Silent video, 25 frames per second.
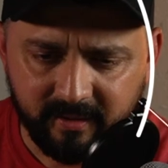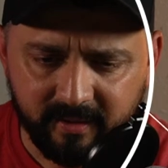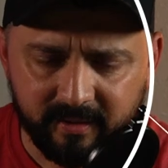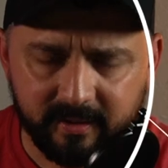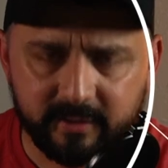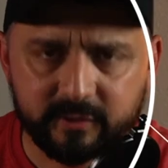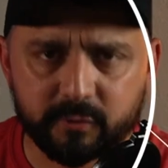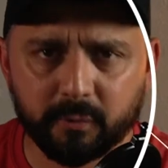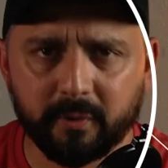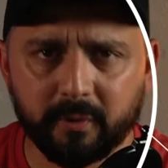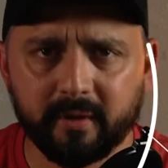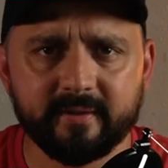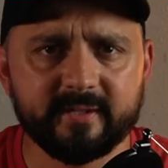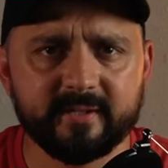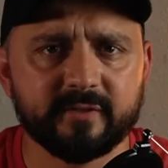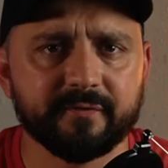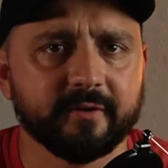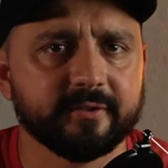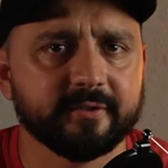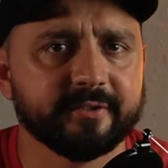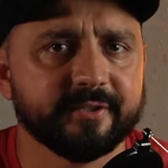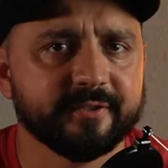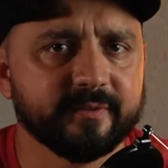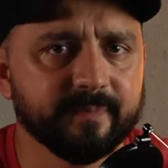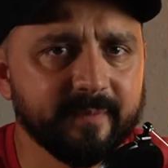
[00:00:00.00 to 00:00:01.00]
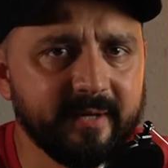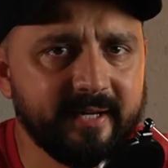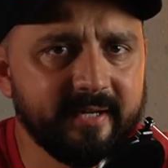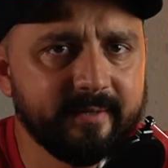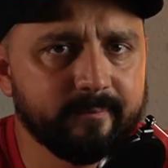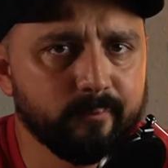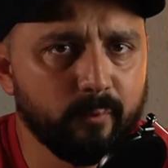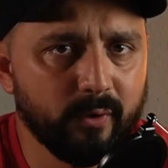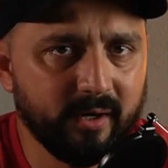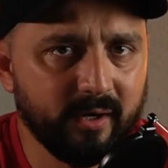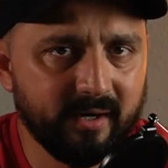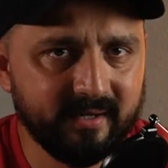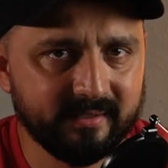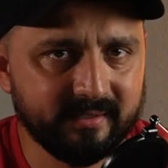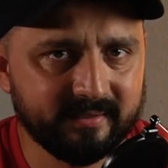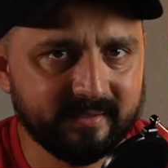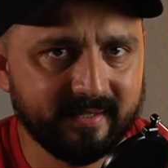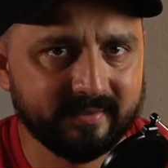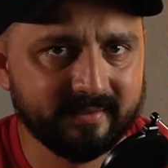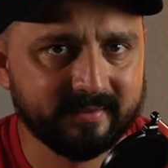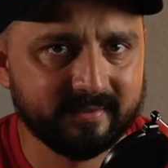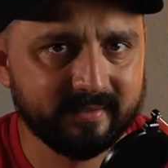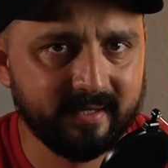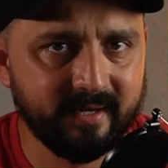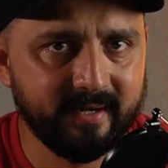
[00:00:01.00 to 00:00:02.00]
So what do these verses mean? What is
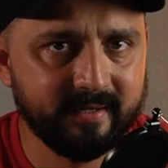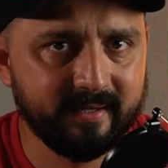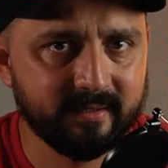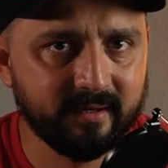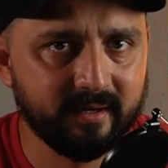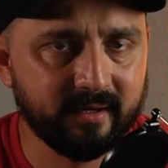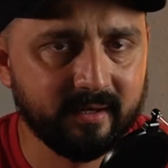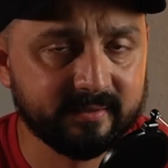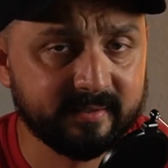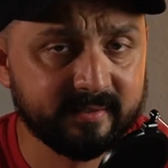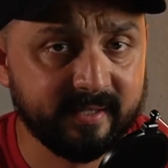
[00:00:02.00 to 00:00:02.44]
that saying to us?